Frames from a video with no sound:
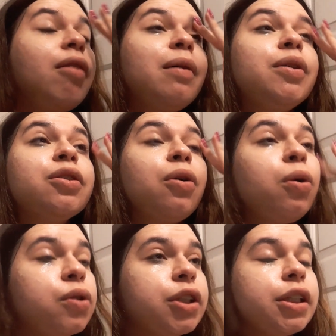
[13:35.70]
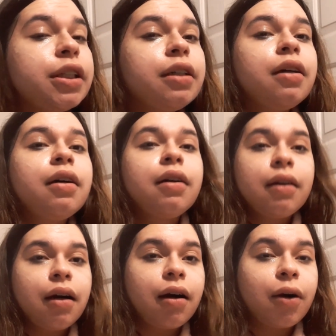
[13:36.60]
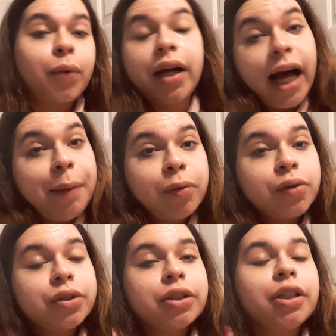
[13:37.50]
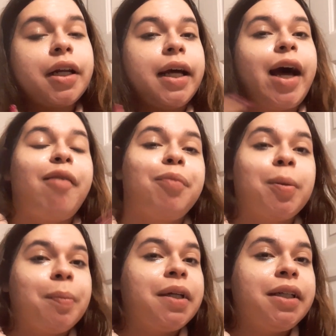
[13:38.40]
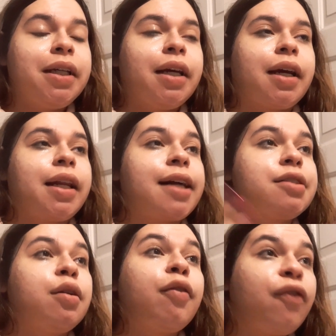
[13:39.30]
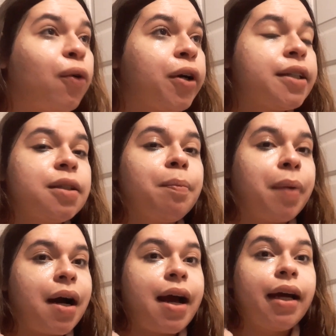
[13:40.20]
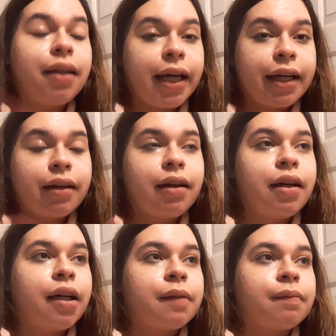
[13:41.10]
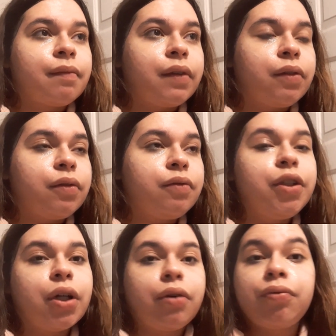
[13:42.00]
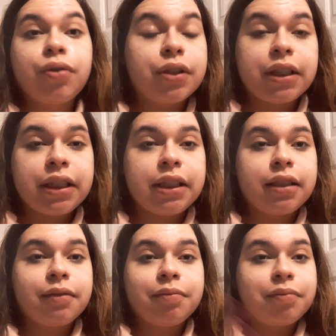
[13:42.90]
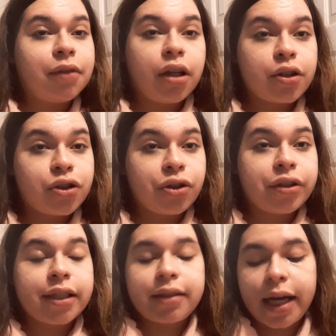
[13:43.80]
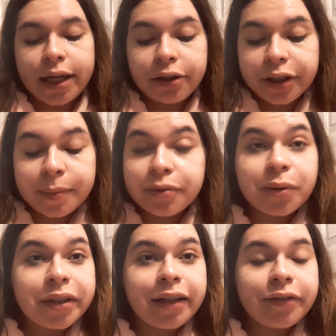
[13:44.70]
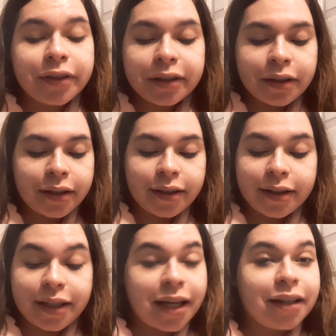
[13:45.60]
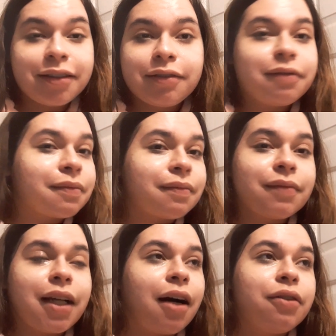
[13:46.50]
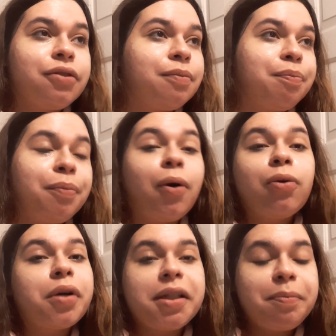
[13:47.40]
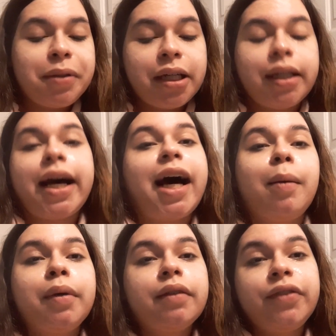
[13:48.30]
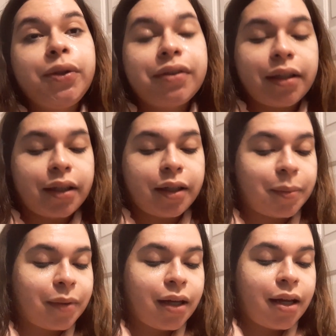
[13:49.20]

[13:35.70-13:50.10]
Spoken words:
way when you're older, or when I'm older and I have more money, I can actually afford to buy like, you know, really luxurious eye creams or whatever, then I'll already be in the habit of using them